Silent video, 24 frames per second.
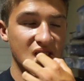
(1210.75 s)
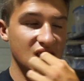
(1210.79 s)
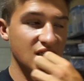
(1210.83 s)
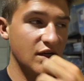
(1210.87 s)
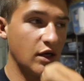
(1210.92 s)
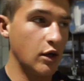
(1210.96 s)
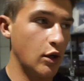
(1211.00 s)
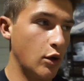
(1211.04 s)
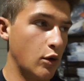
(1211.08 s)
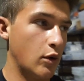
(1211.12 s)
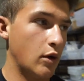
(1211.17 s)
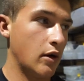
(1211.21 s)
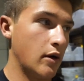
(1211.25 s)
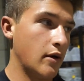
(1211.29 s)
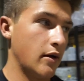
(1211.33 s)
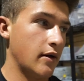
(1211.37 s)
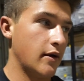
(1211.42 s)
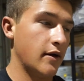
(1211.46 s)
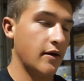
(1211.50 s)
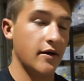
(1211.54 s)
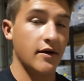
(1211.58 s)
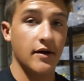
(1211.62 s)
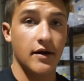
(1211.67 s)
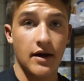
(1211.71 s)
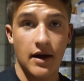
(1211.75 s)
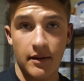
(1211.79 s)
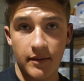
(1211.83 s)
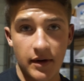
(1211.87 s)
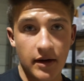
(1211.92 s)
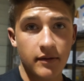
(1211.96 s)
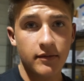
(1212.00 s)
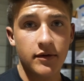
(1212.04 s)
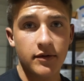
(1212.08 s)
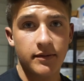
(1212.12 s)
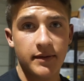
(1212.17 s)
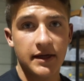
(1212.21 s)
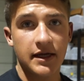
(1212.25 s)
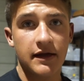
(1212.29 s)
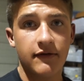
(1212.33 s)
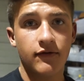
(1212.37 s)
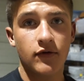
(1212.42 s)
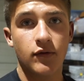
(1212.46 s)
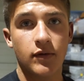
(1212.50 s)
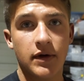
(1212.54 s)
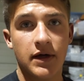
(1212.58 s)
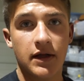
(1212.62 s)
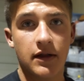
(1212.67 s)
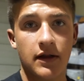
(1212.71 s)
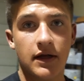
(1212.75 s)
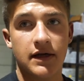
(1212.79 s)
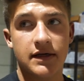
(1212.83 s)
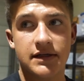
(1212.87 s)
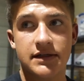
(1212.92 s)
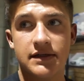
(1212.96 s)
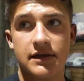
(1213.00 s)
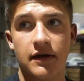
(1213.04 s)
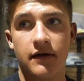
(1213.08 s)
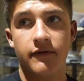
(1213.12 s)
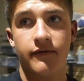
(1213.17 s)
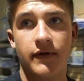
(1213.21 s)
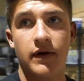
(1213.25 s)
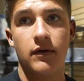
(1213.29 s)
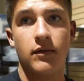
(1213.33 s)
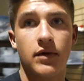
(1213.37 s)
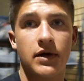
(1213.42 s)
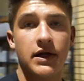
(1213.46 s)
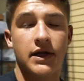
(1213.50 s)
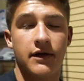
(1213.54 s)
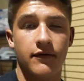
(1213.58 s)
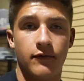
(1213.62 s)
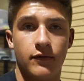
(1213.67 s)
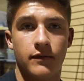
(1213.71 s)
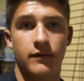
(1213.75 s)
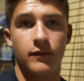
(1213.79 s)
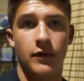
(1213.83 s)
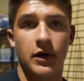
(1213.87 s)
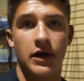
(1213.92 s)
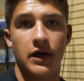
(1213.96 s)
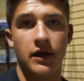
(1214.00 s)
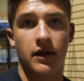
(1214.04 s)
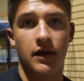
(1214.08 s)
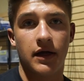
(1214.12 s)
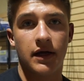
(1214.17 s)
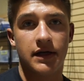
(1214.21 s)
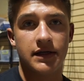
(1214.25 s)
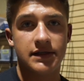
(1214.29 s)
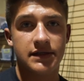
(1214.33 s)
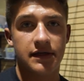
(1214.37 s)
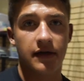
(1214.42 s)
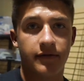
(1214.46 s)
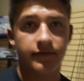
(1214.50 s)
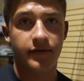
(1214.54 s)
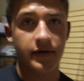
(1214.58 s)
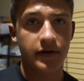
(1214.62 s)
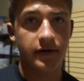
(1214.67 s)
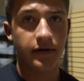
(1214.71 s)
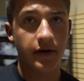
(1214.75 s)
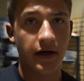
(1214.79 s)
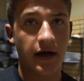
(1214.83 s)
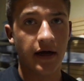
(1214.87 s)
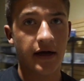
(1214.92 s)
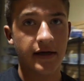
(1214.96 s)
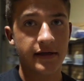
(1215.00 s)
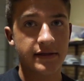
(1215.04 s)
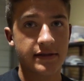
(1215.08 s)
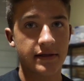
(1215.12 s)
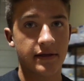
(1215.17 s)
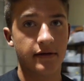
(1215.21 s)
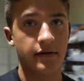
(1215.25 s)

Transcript: So I mean, I'm going to be giving away a lot of stuff, and I want to give away a lot of stuff to you guys.